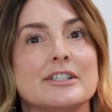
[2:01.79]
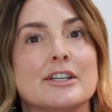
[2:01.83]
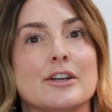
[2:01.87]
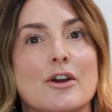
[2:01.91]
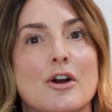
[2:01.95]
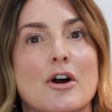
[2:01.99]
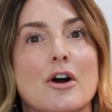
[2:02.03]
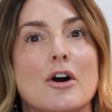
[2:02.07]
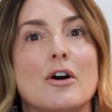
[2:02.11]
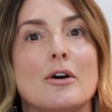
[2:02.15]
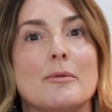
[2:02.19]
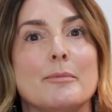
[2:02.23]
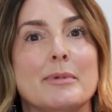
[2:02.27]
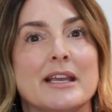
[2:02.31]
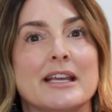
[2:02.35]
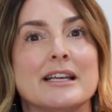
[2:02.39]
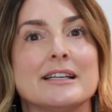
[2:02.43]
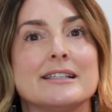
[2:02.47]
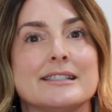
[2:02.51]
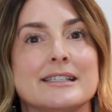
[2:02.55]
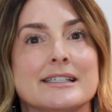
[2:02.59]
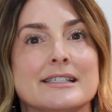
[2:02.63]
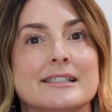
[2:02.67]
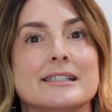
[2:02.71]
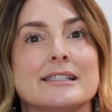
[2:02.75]
a call
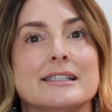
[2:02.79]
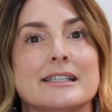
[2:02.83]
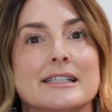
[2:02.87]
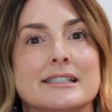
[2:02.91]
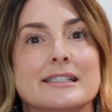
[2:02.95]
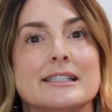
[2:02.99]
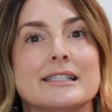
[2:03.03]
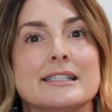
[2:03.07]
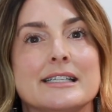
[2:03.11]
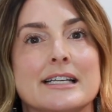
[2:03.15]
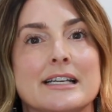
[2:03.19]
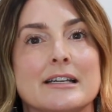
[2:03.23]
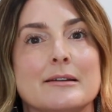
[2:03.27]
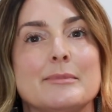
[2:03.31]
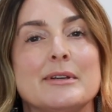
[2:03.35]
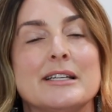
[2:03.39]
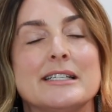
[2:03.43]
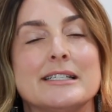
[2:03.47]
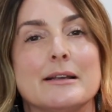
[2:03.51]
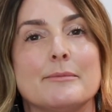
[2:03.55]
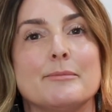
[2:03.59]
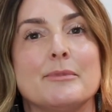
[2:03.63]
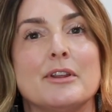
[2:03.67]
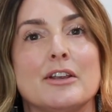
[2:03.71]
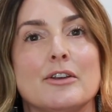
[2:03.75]
because this is going to be
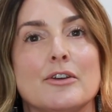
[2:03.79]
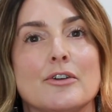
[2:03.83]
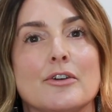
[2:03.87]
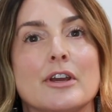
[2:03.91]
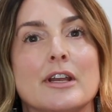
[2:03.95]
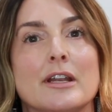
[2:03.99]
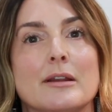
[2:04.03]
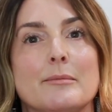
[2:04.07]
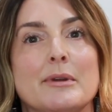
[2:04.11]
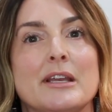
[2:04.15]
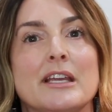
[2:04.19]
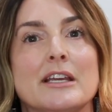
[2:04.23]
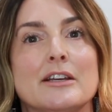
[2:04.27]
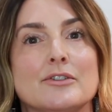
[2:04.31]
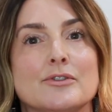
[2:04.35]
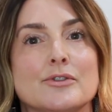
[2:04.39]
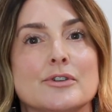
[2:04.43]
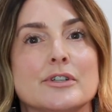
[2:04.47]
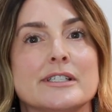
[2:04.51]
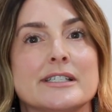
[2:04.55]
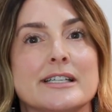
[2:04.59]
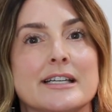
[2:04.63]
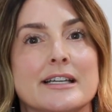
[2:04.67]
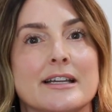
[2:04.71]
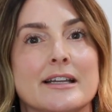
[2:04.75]
something you're going to be
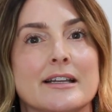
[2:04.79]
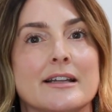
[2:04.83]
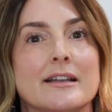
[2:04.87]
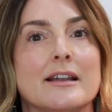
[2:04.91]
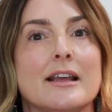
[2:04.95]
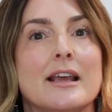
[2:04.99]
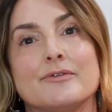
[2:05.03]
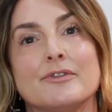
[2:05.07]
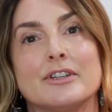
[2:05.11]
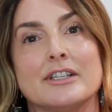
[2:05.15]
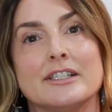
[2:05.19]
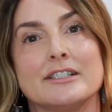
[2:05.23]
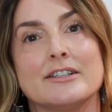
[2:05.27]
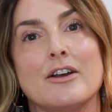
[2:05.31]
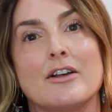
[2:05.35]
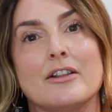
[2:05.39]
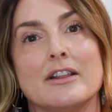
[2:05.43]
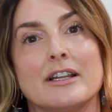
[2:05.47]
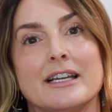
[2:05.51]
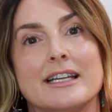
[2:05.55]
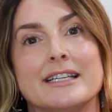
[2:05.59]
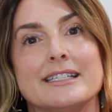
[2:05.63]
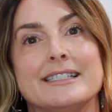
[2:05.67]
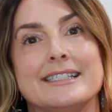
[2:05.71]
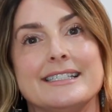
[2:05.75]
interested in for this
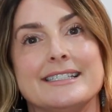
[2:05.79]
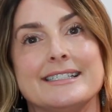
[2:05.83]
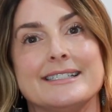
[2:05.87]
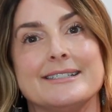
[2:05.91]
holiday season.